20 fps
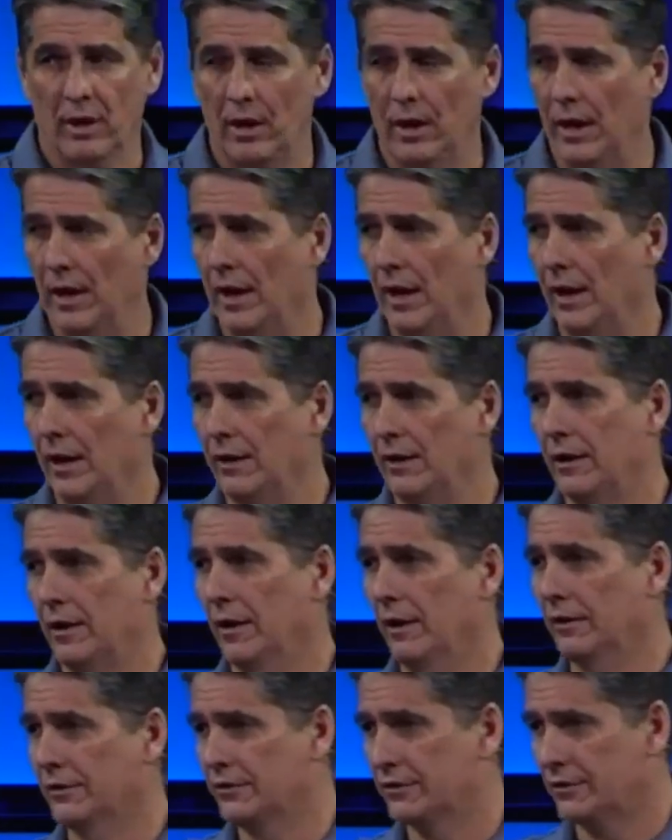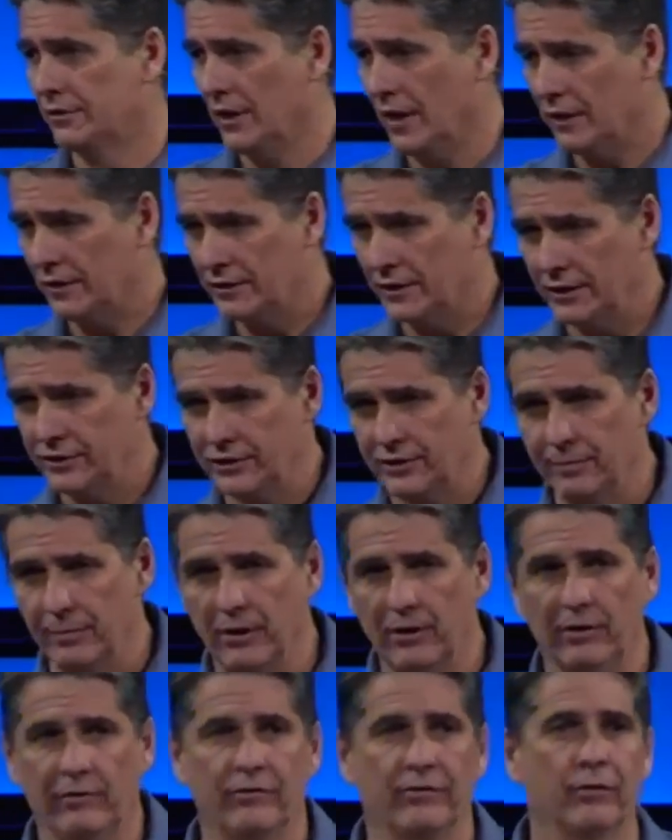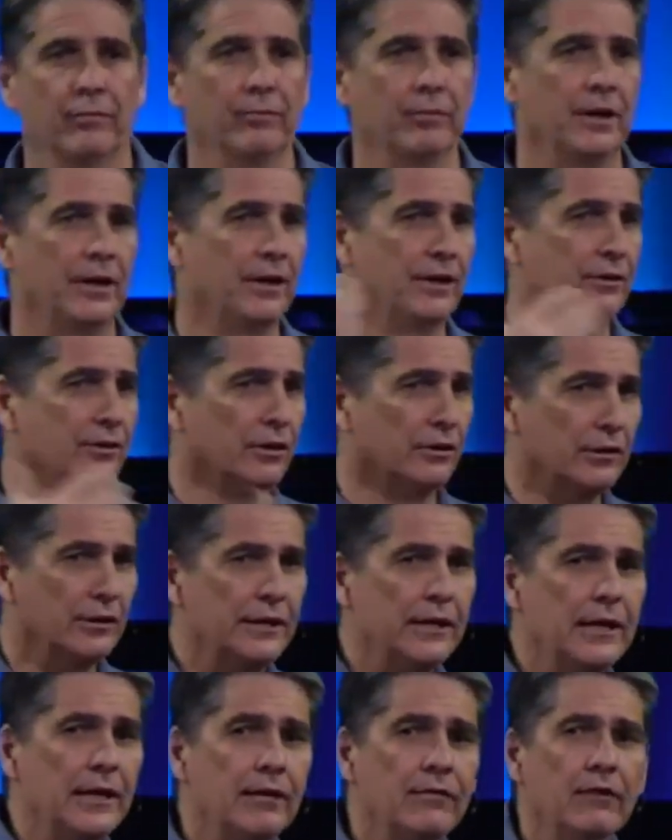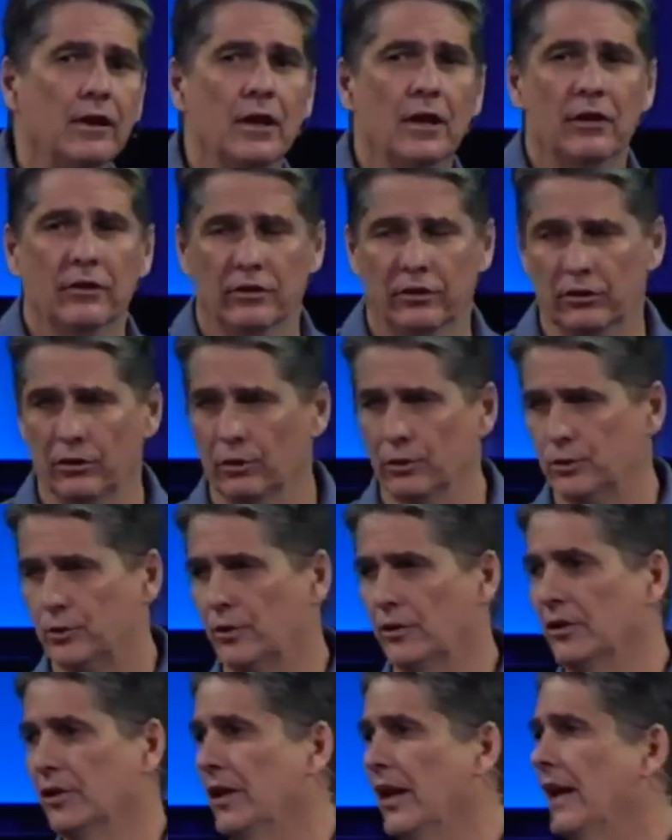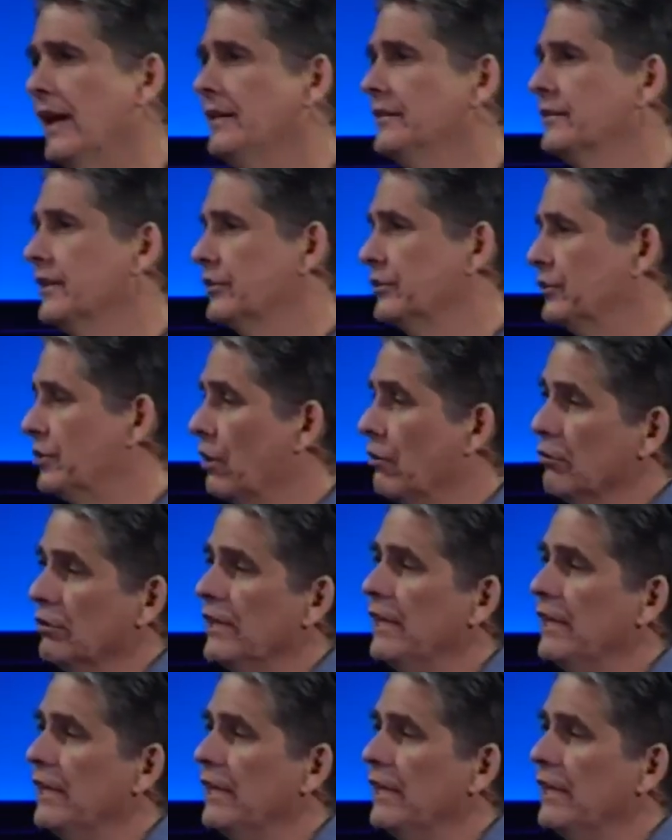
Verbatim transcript: And it's not customary for me to leave. The culture of the day says don't